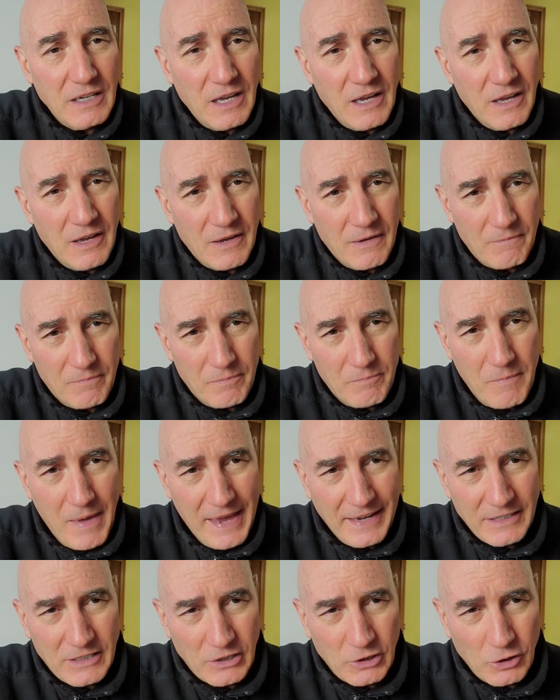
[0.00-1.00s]

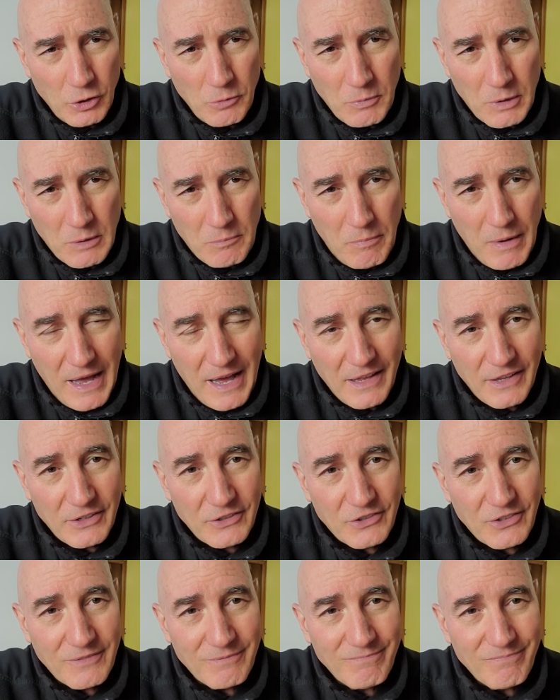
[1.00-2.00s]
mag aluminum
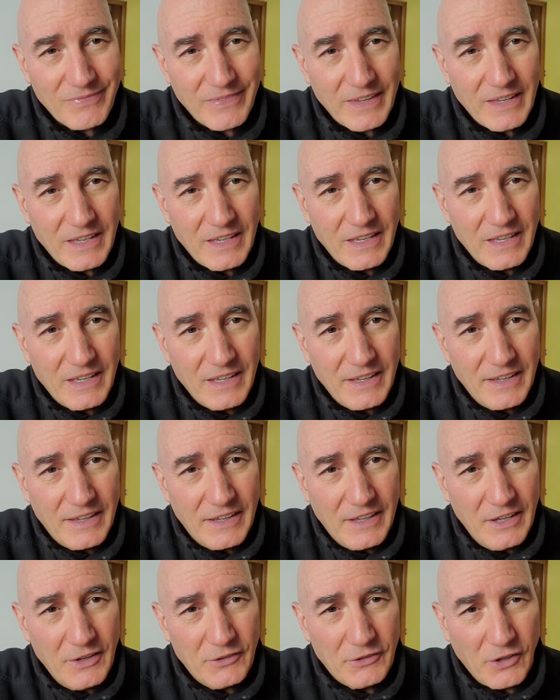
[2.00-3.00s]
polish
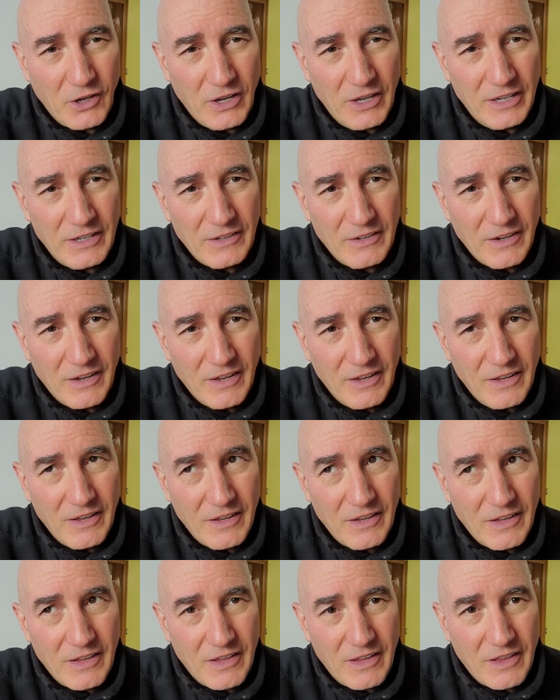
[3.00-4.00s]
is on
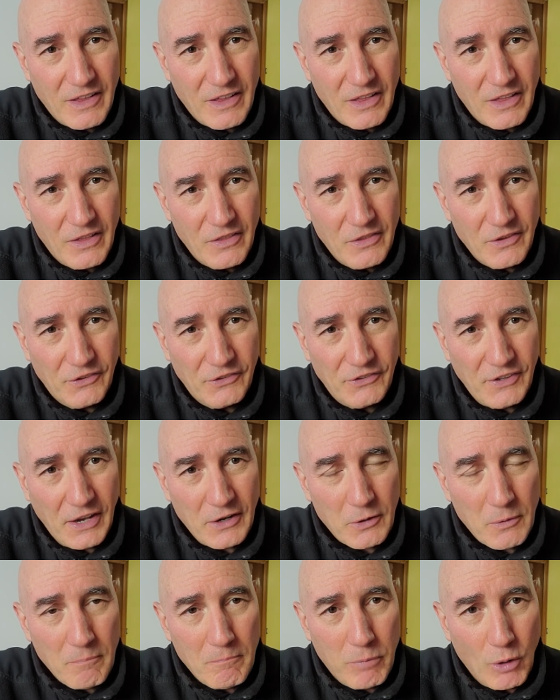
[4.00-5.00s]
the
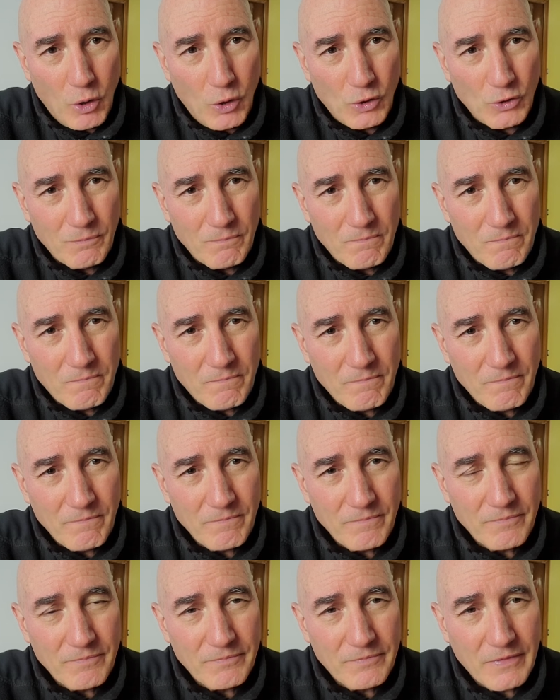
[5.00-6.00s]
center bolt
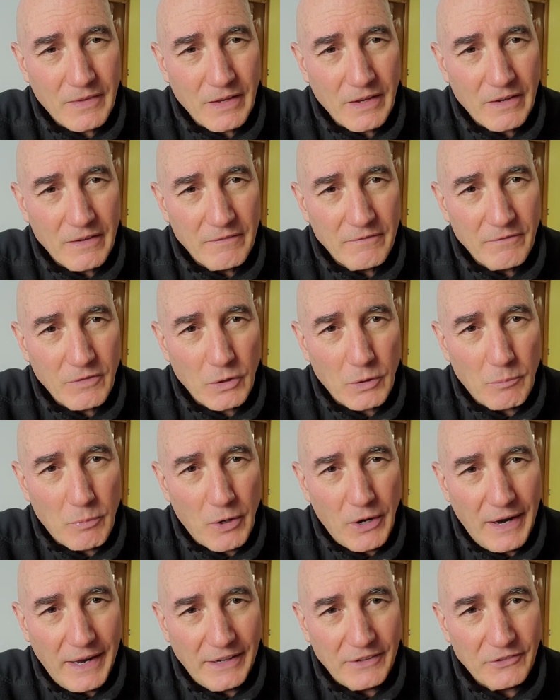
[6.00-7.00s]
for the
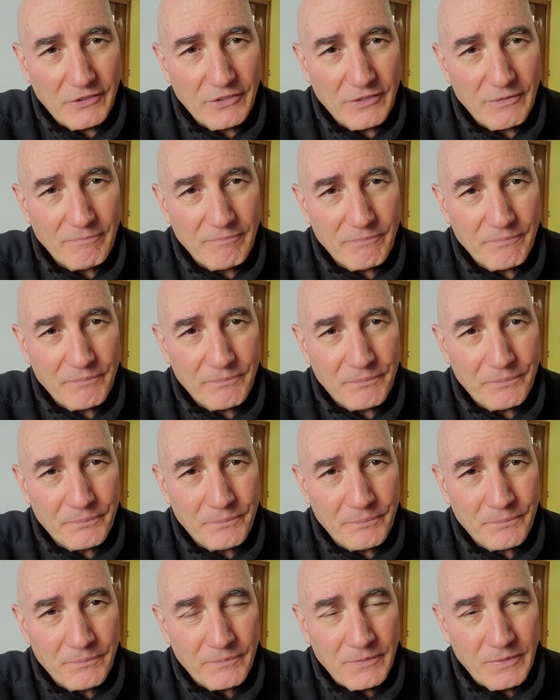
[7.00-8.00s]
brakes
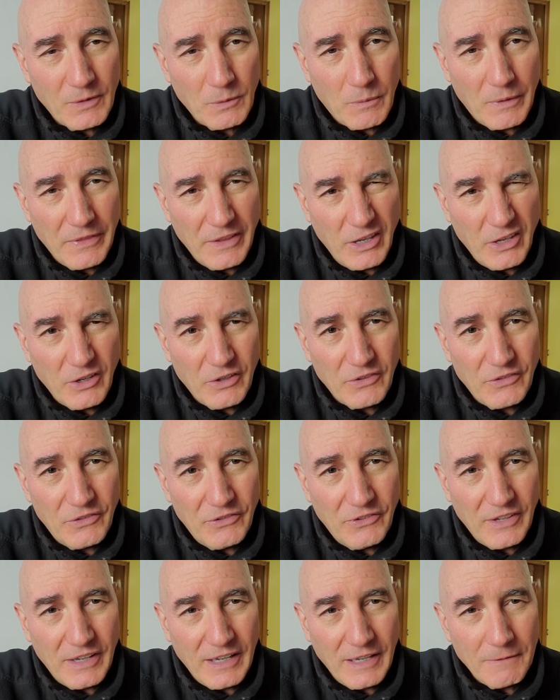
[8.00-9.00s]
the one that you can
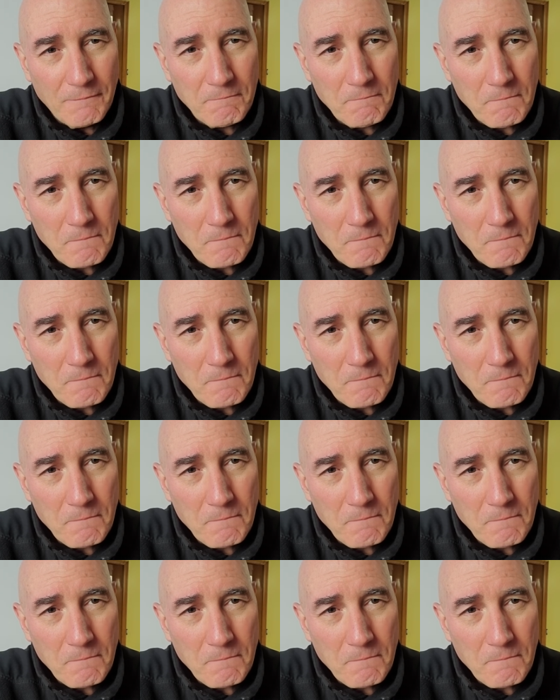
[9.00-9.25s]
see.